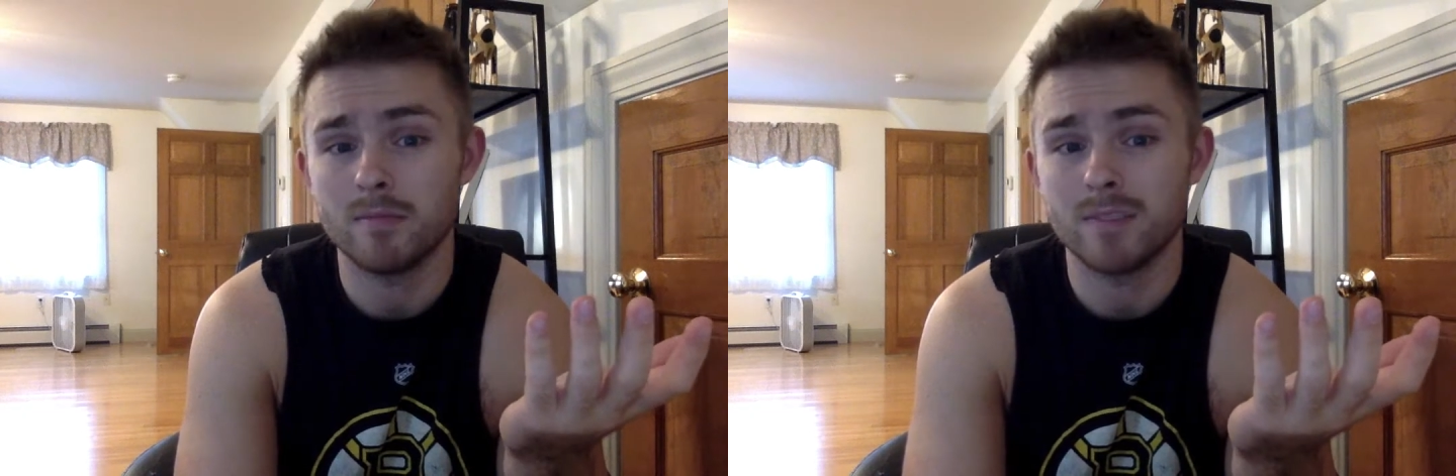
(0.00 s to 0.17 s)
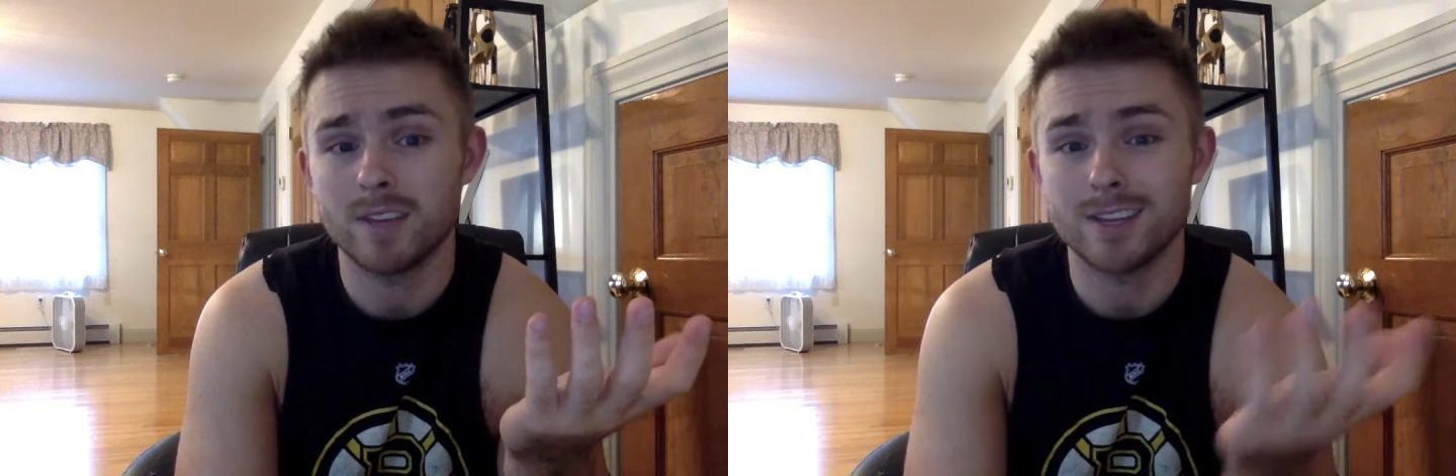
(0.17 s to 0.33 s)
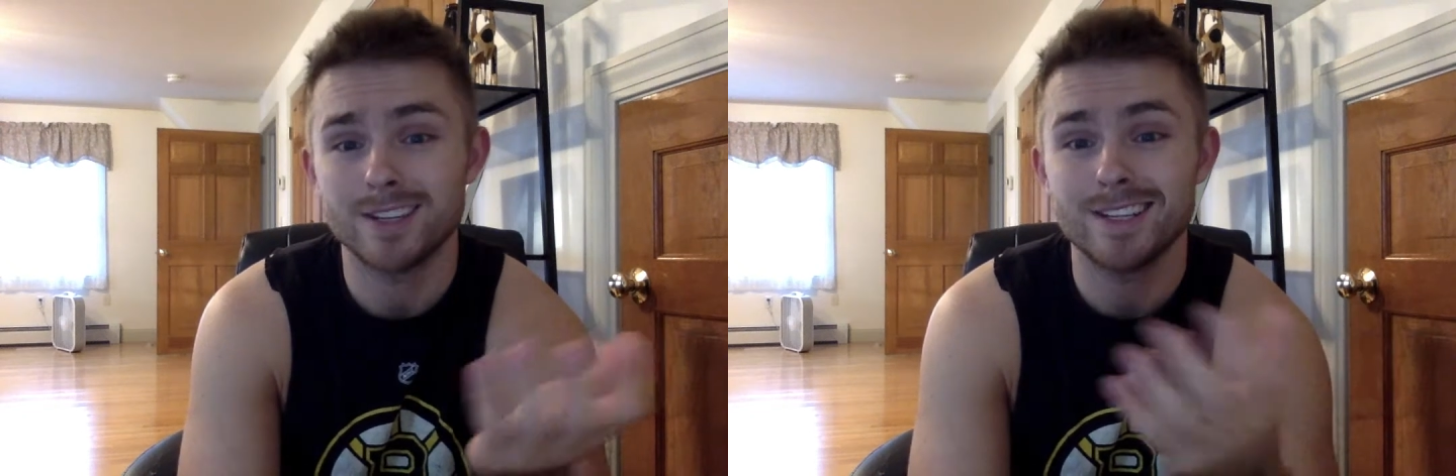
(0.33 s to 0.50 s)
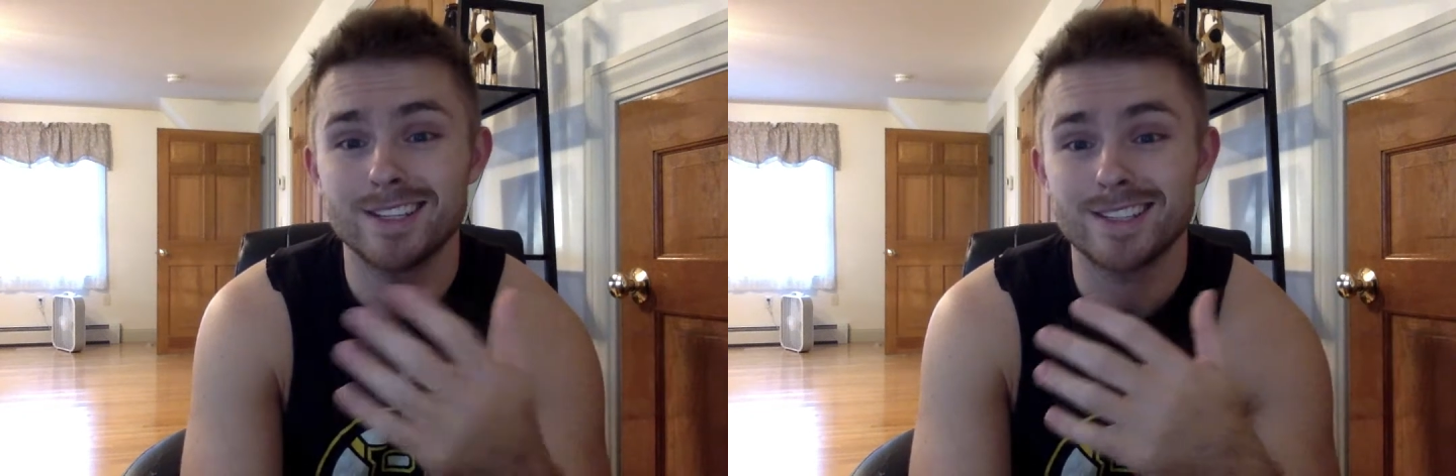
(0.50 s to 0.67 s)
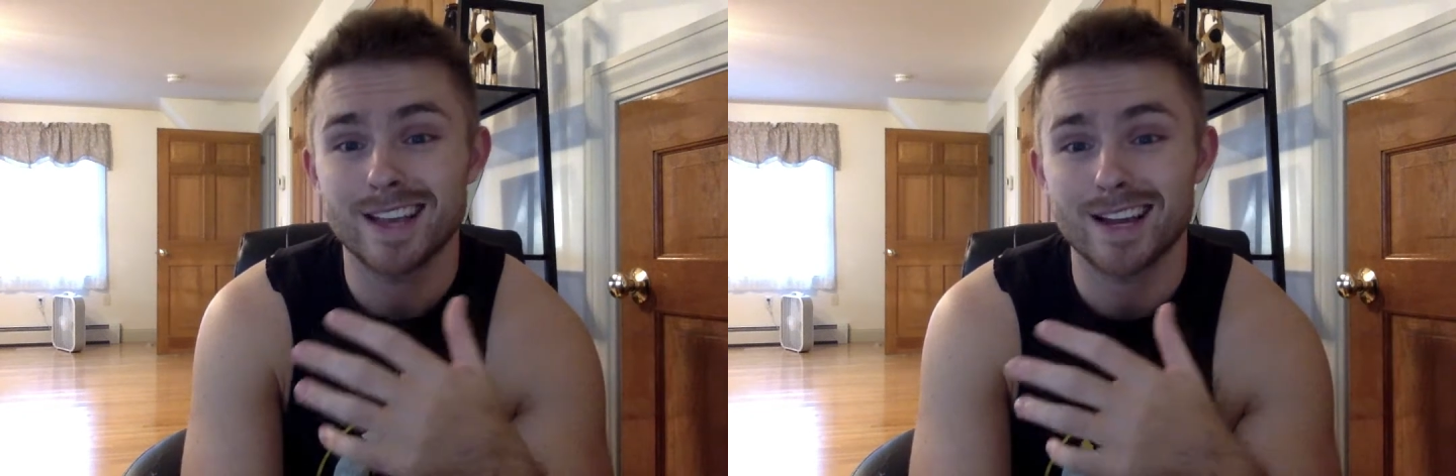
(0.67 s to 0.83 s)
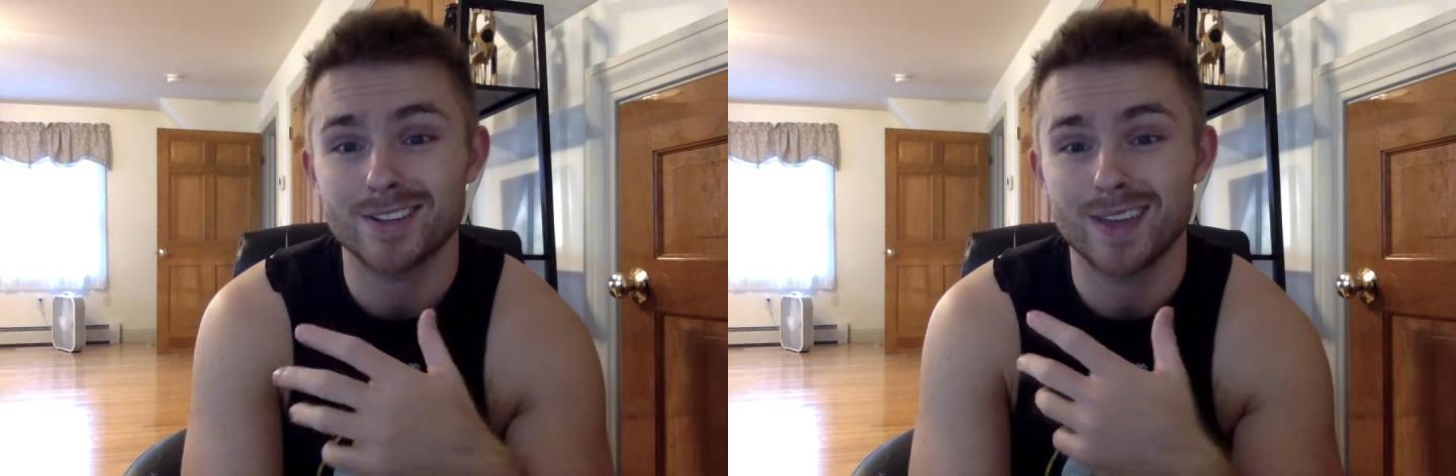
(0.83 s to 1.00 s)
It needs to
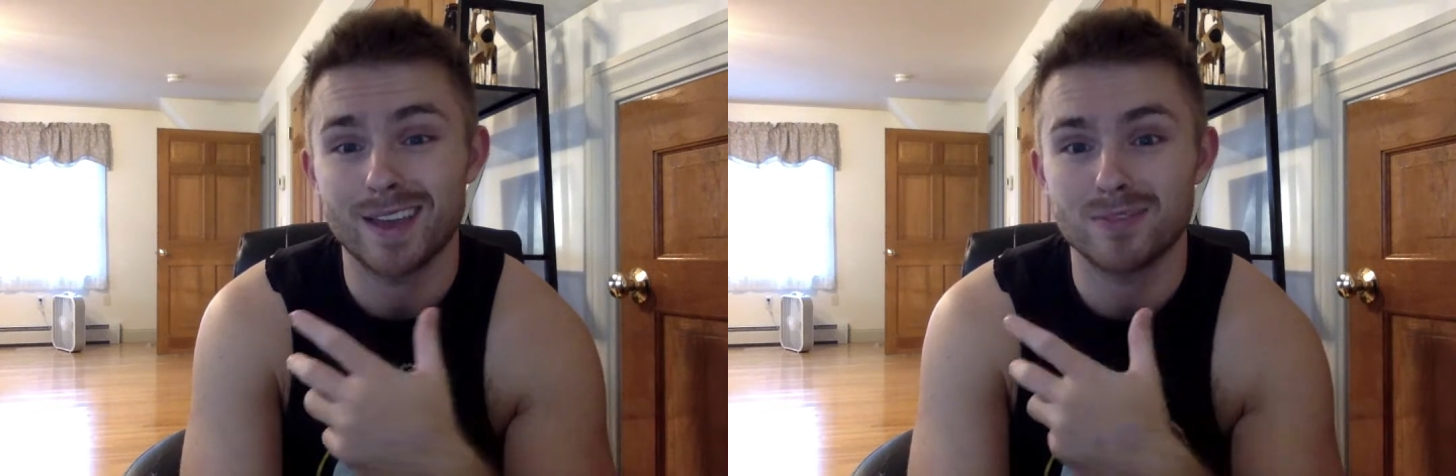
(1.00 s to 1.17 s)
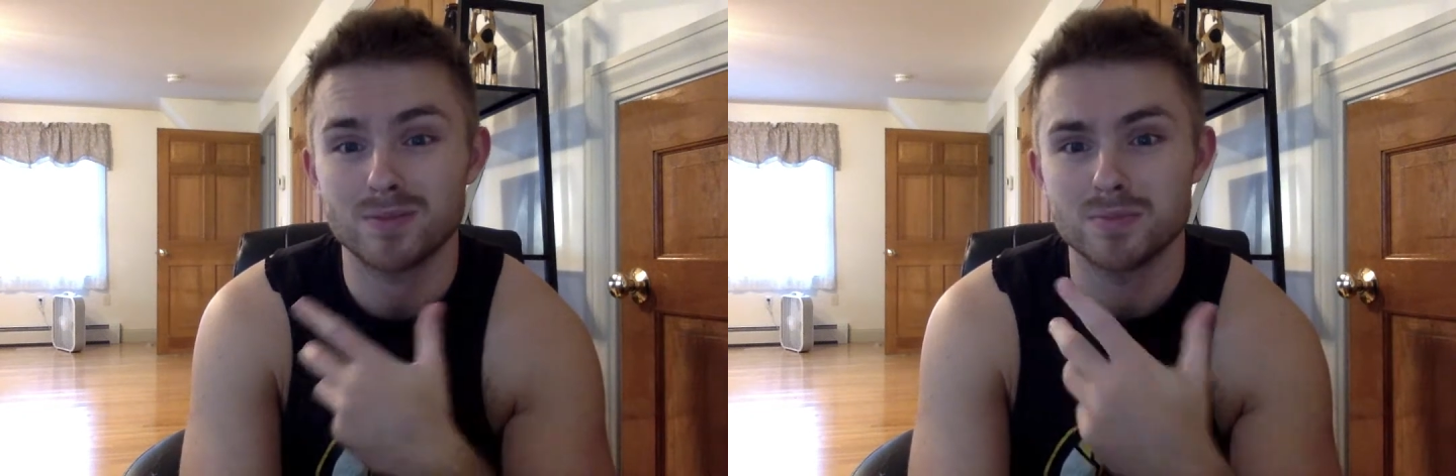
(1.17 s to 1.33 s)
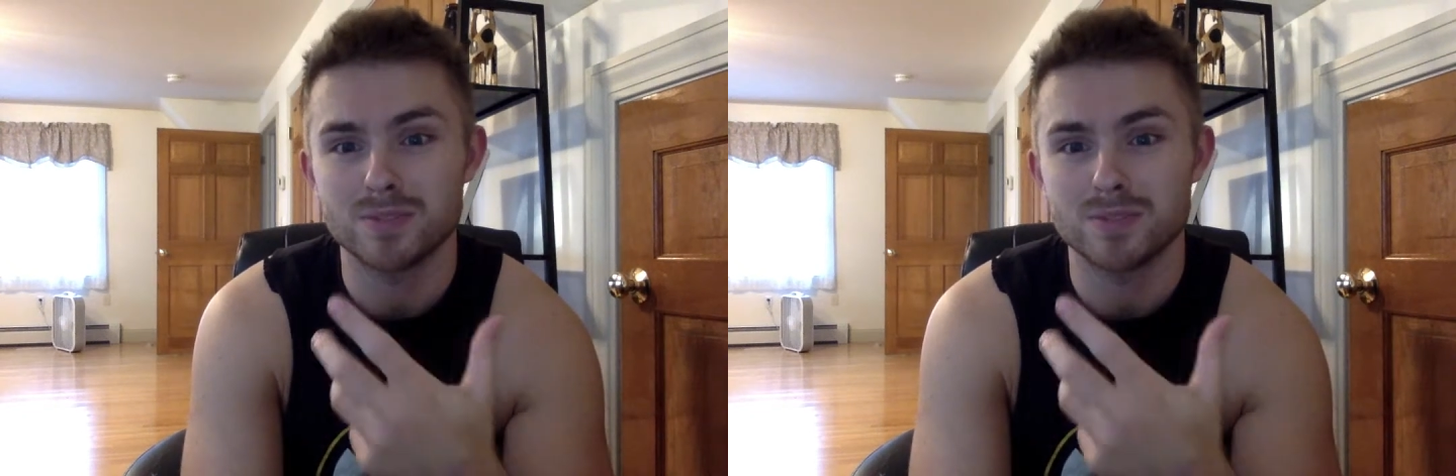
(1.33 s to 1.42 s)
actually have some